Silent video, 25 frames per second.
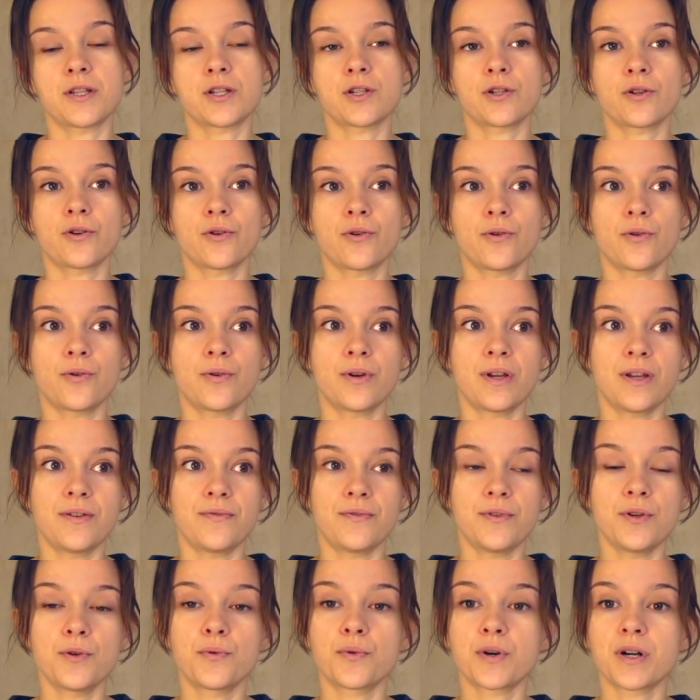So
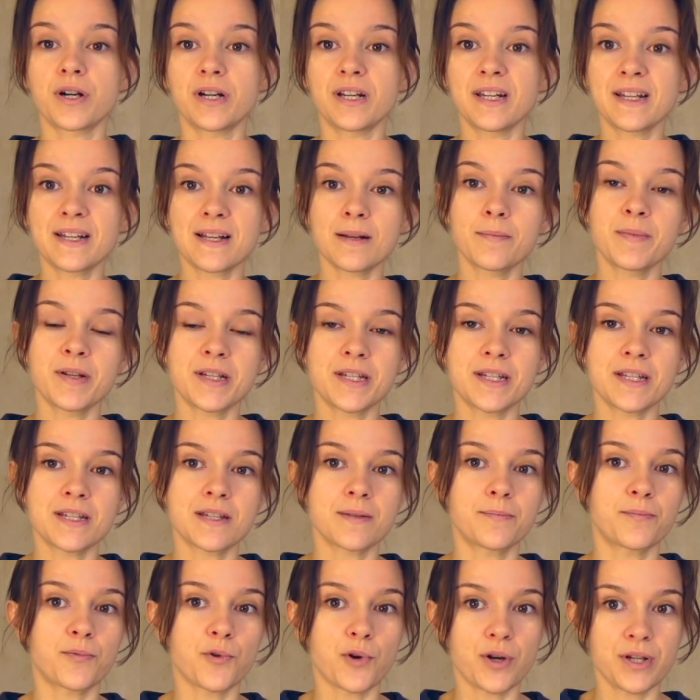if you were a little bit
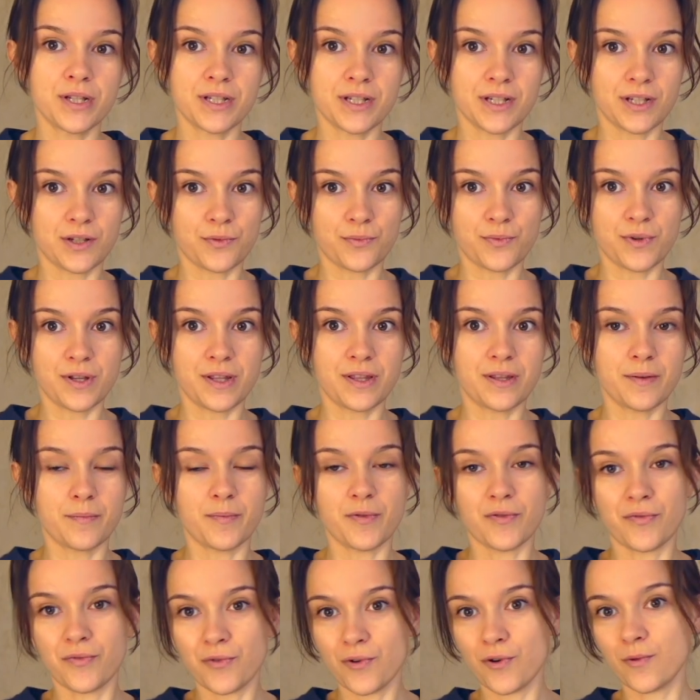disappointed with the
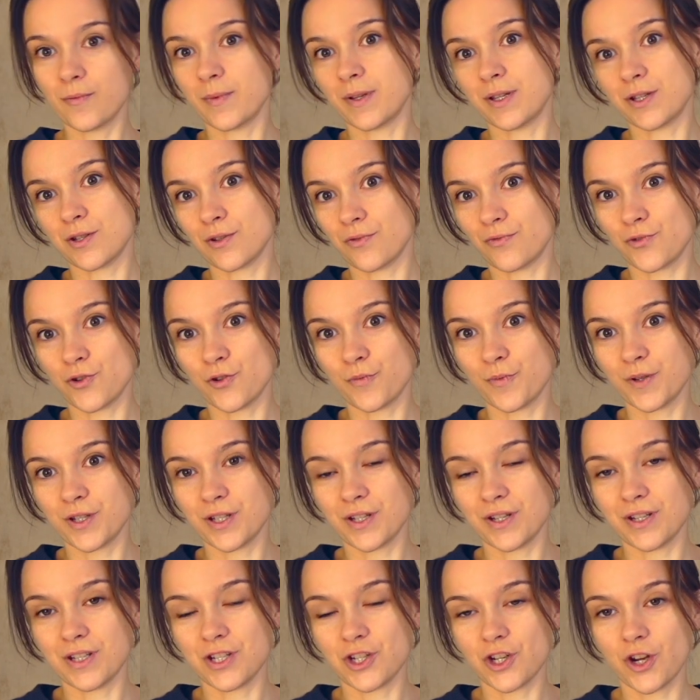performance of
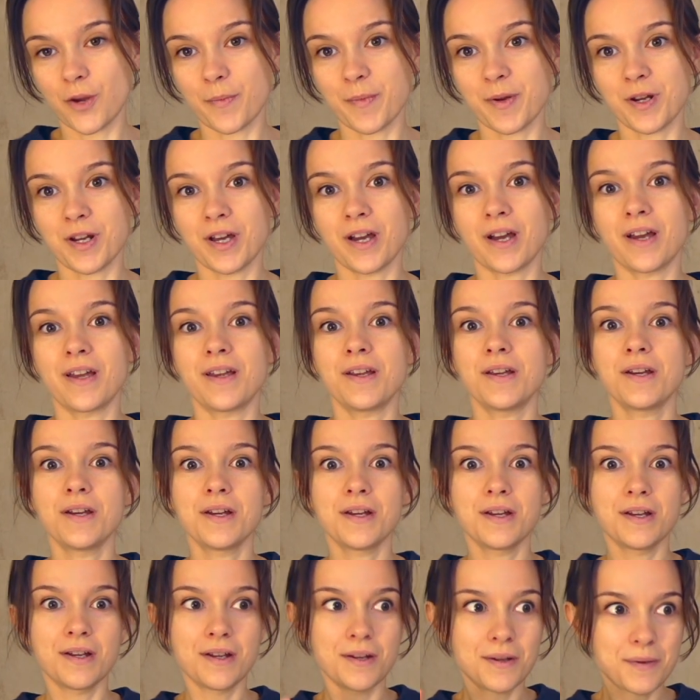Jupiter in Gemini,
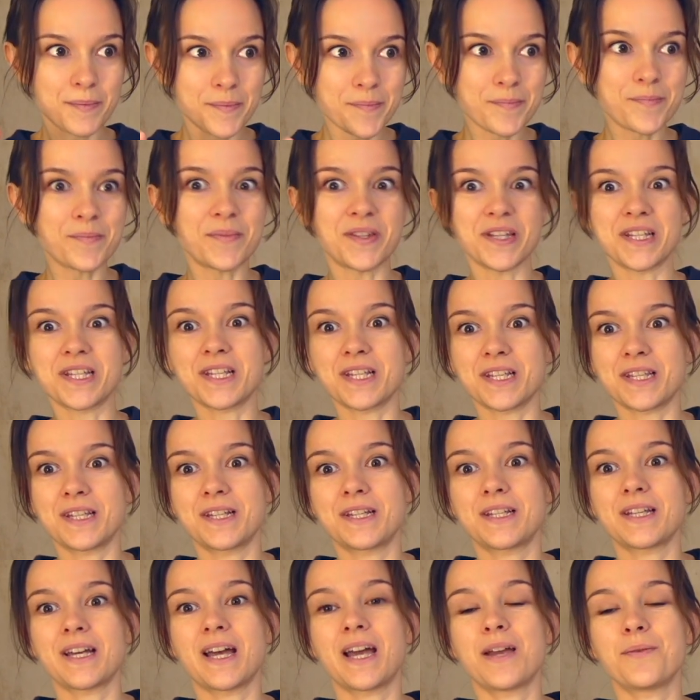this is the
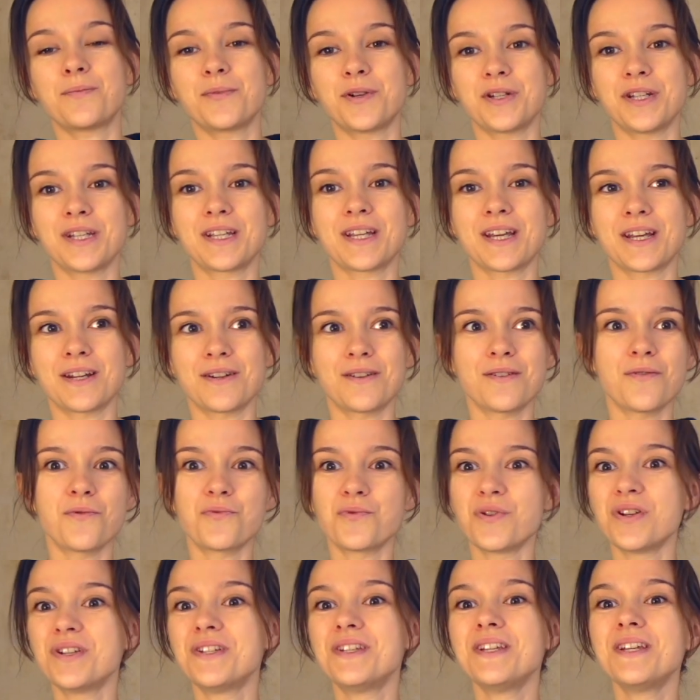time when it can
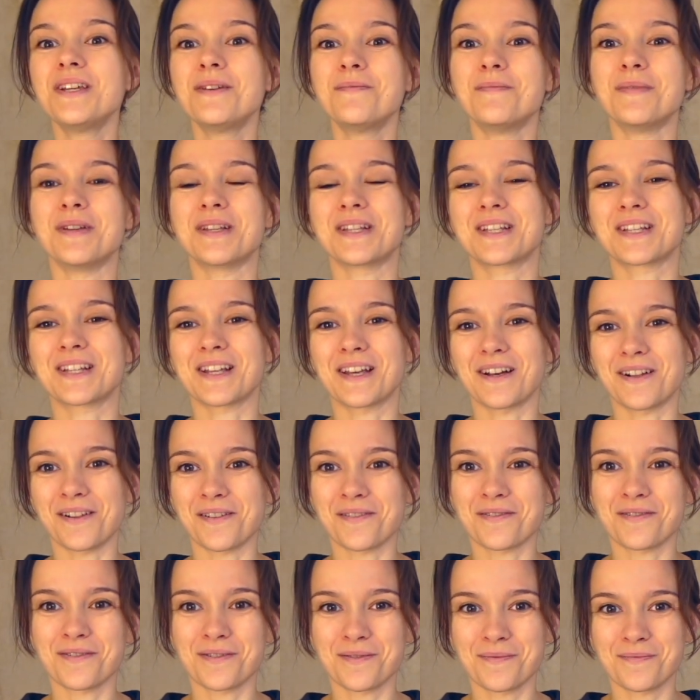redeem
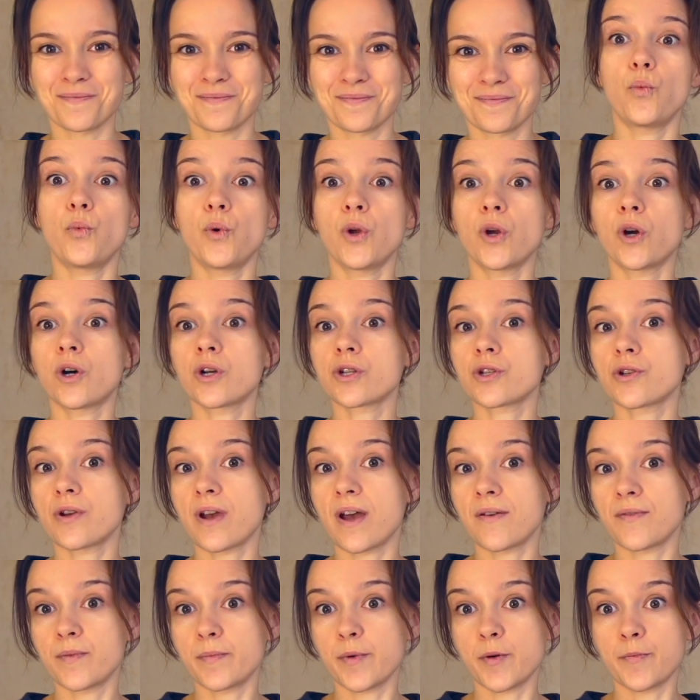itself. We also
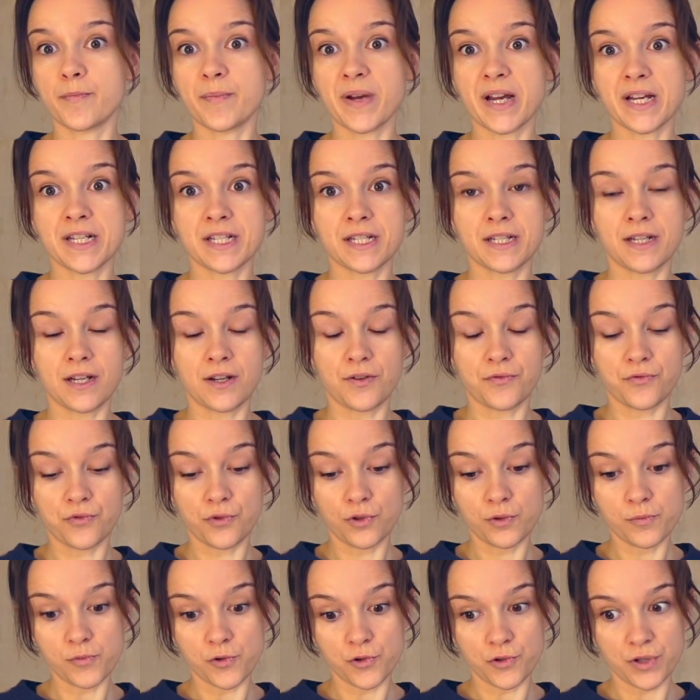have a bombastic
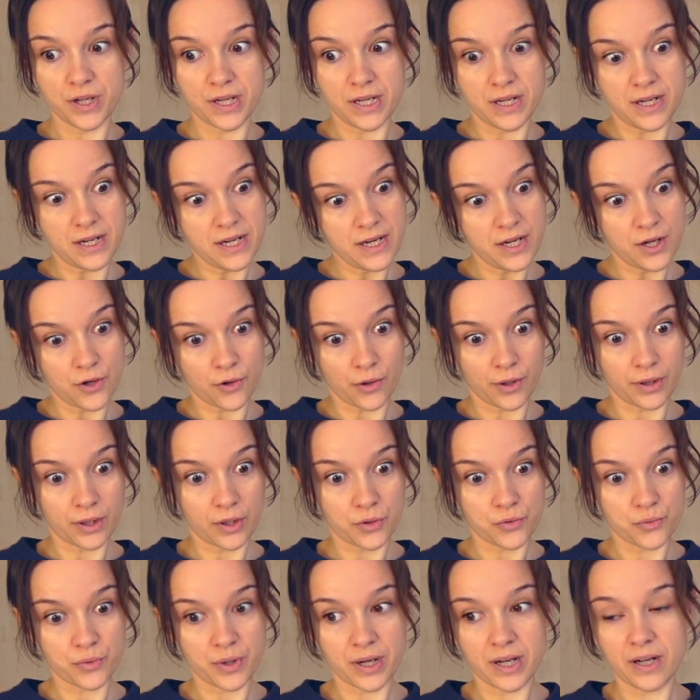full moon in Leo on
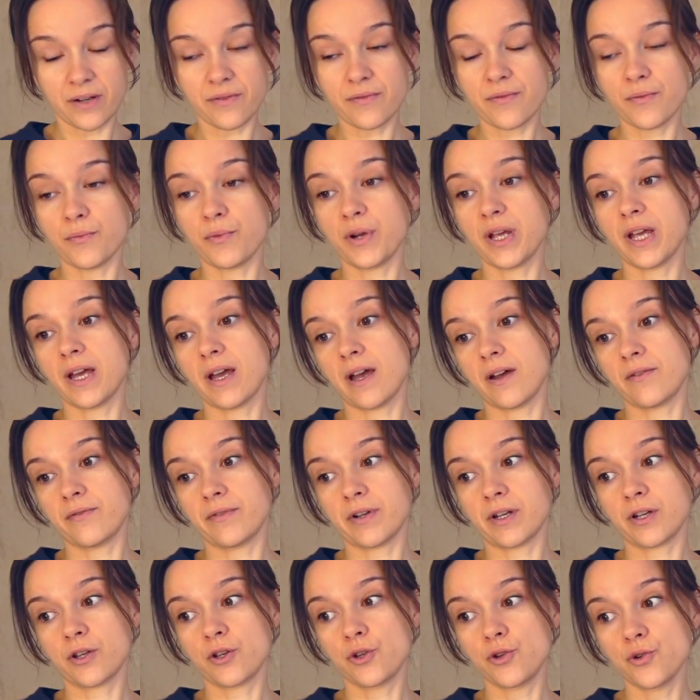the 12th. We have
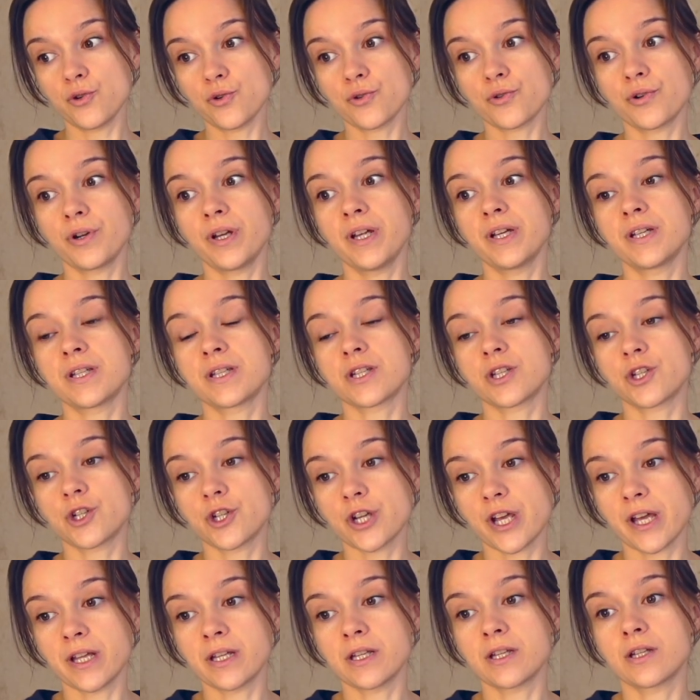a curious,
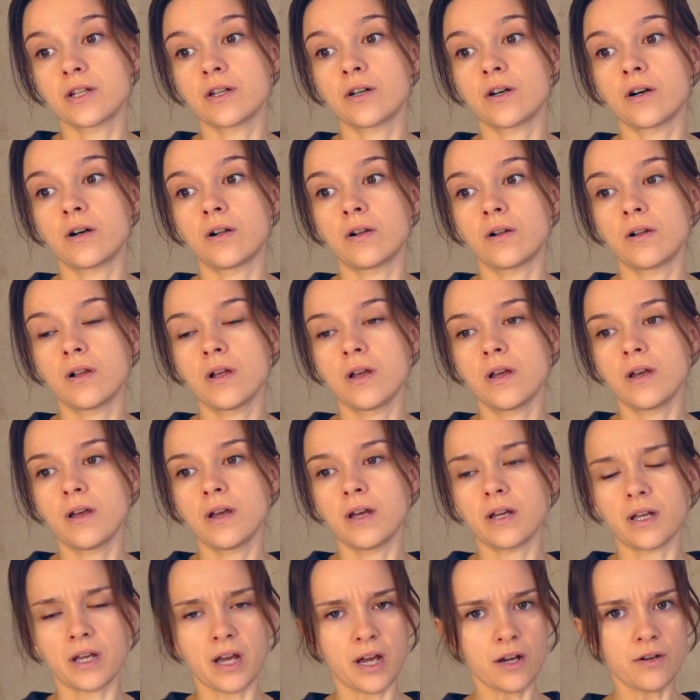gentle,
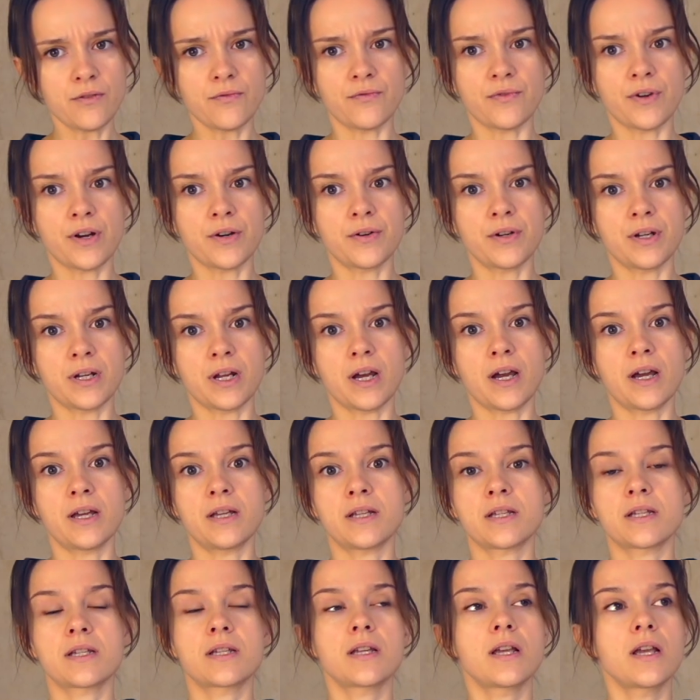and kind of very
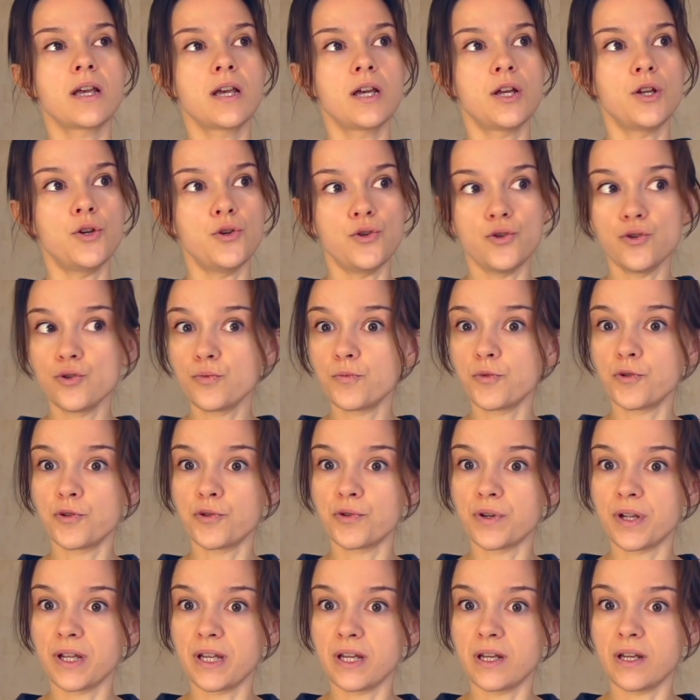nice new
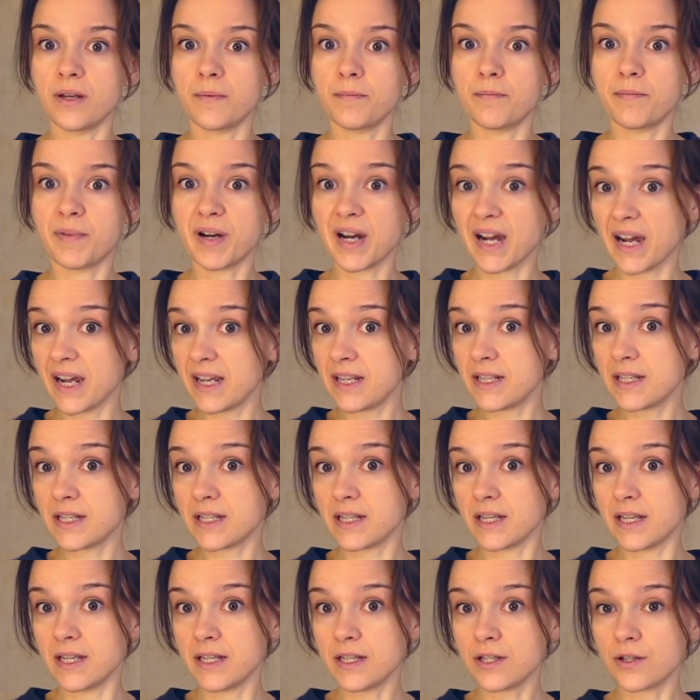moon in
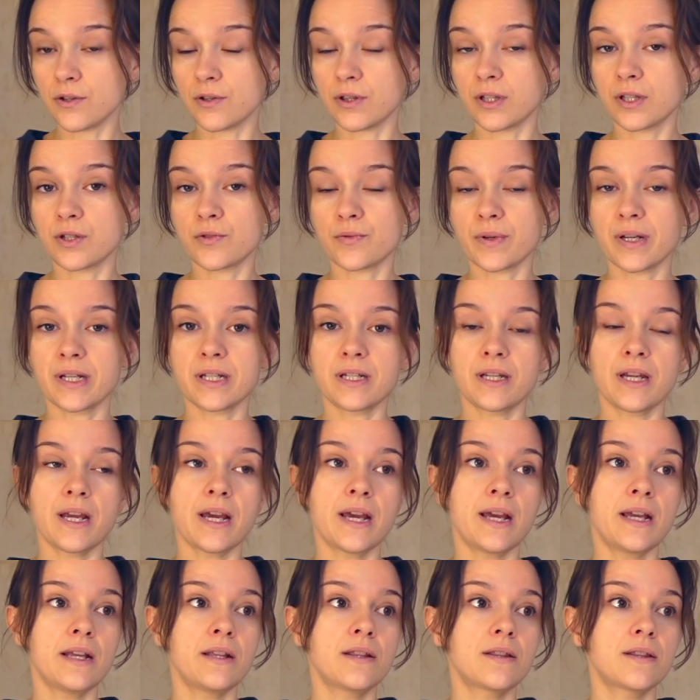Pisces on the
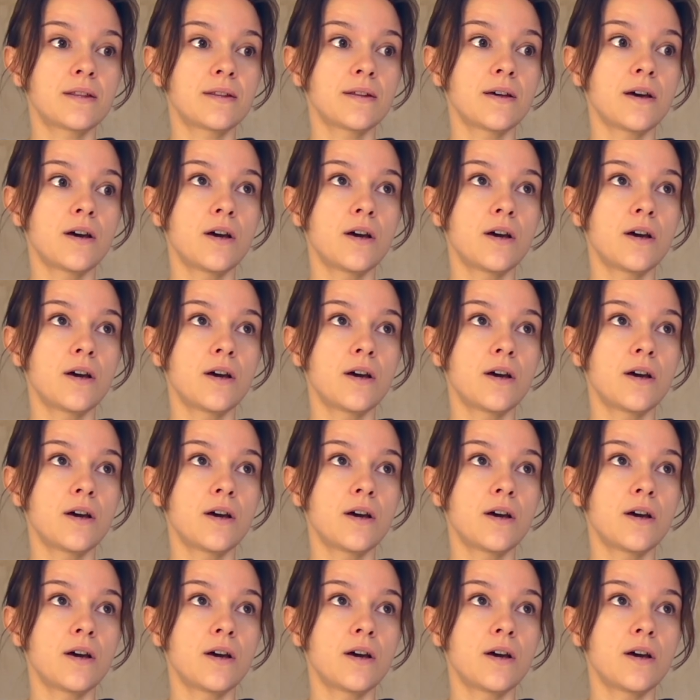28th.